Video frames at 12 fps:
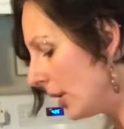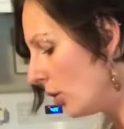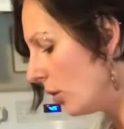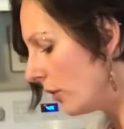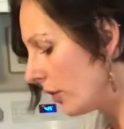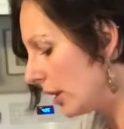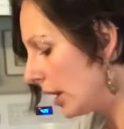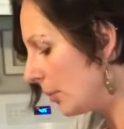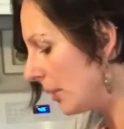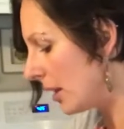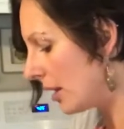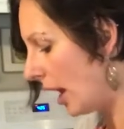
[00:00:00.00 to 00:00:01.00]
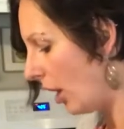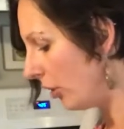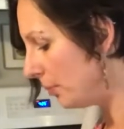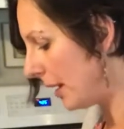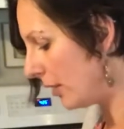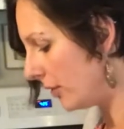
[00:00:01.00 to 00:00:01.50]
go over a little bit of the
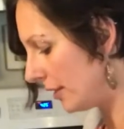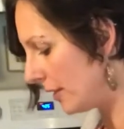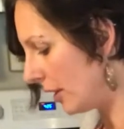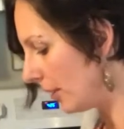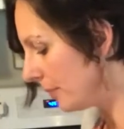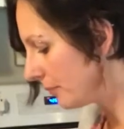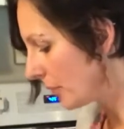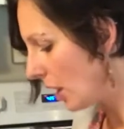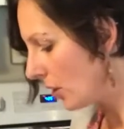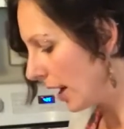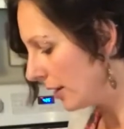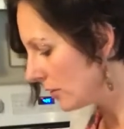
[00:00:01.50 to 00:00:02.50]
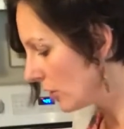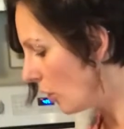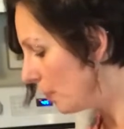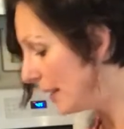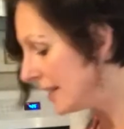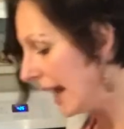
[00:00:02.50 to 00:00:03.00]
health benefits here. Okay, so
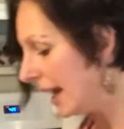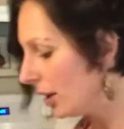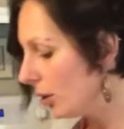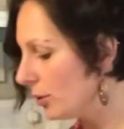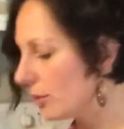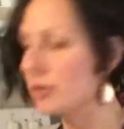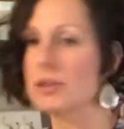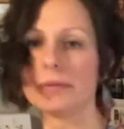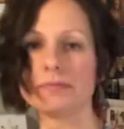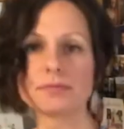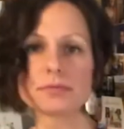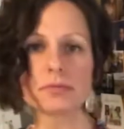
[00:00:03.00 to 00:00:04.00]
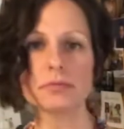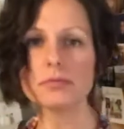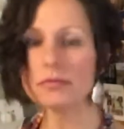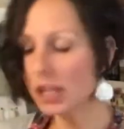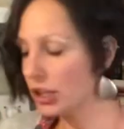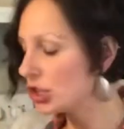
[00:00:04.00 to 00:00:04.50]
potatoes
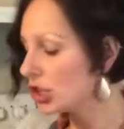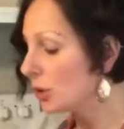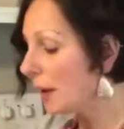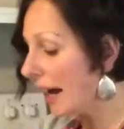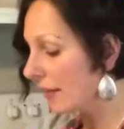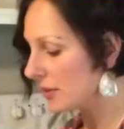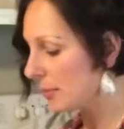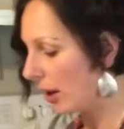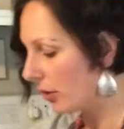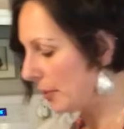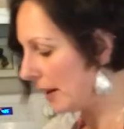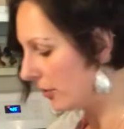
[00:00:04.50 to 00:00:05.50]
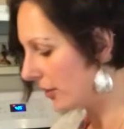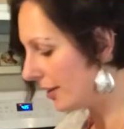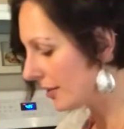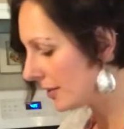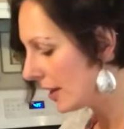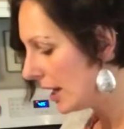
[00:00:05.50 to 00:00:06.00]
do have some health
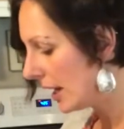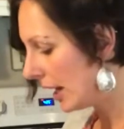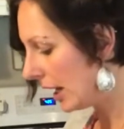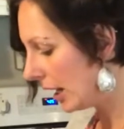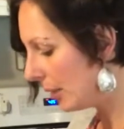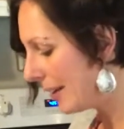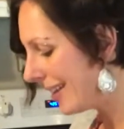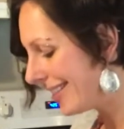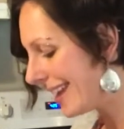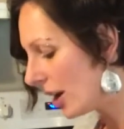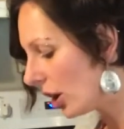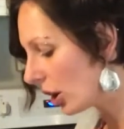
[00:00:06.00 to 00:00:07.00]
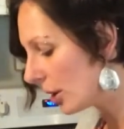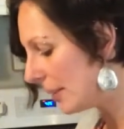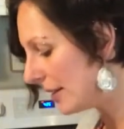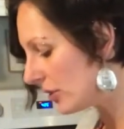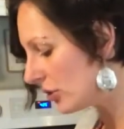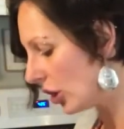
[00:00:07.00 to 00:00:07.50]
benefits. They are a bit
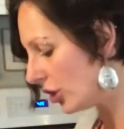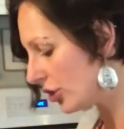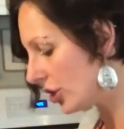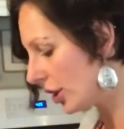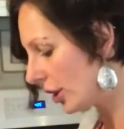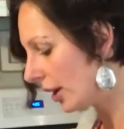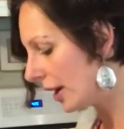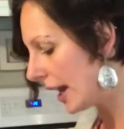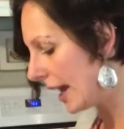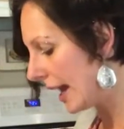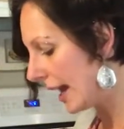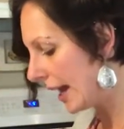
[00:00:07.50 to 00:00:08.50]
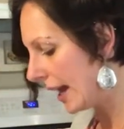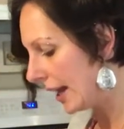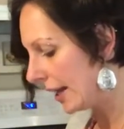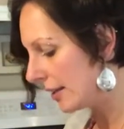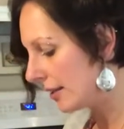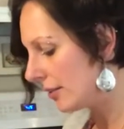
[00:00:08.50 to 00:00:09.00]
starchier,
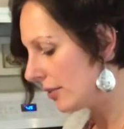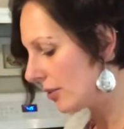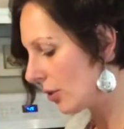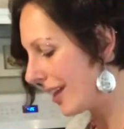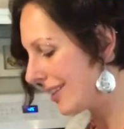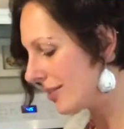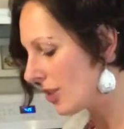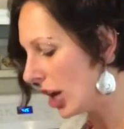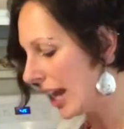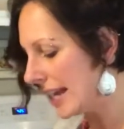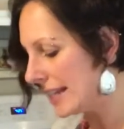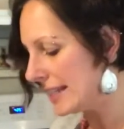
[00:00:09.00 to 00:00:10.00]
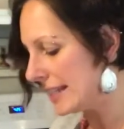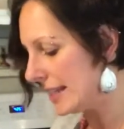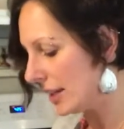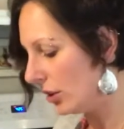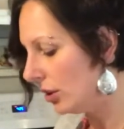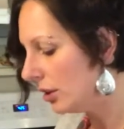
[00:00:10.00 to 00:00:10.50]
and so that's not
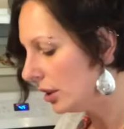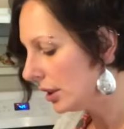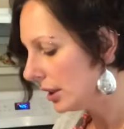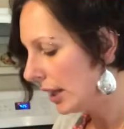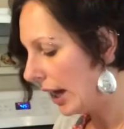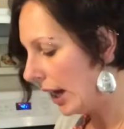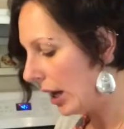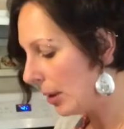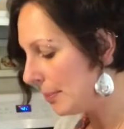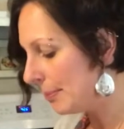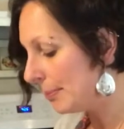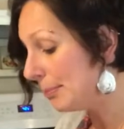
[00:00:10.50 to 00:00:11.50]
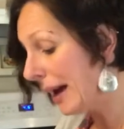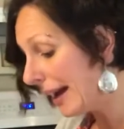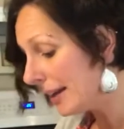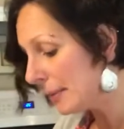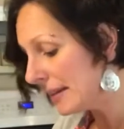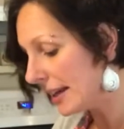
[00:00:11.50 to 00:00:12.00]
ideal.
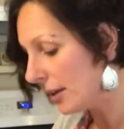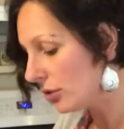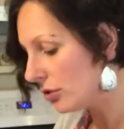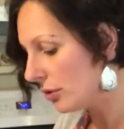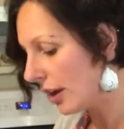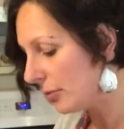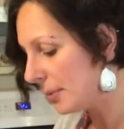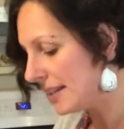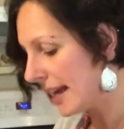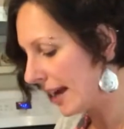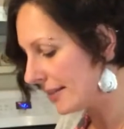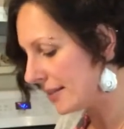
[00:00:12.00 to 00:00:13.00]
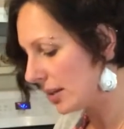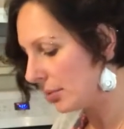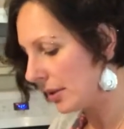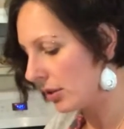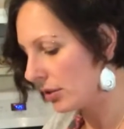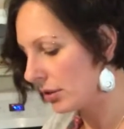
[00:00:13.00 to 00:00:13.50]
But potatoes do have potassium
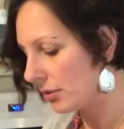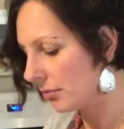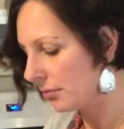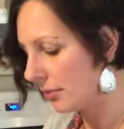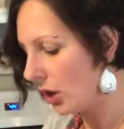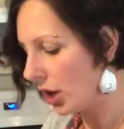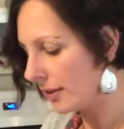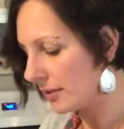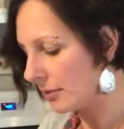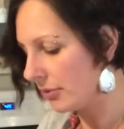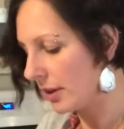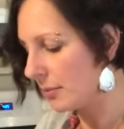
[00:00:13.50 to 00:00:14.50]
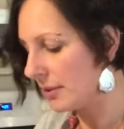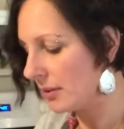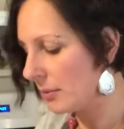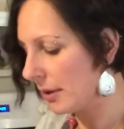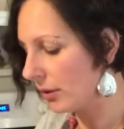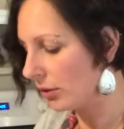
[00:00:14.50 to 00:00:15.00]
and other awesome vitamins
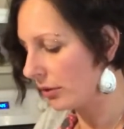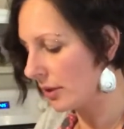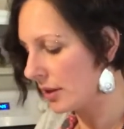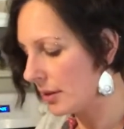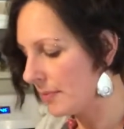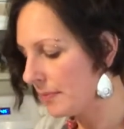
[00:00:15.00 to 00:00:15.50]
and minerals in them.